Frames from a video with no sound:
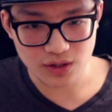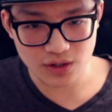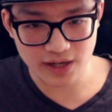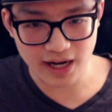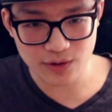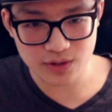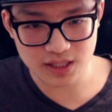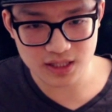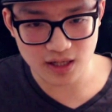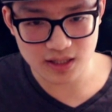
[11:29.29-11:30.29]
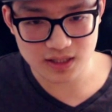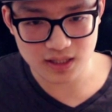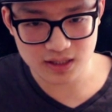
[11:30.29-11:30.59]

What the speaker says: You got an accuracy slot 6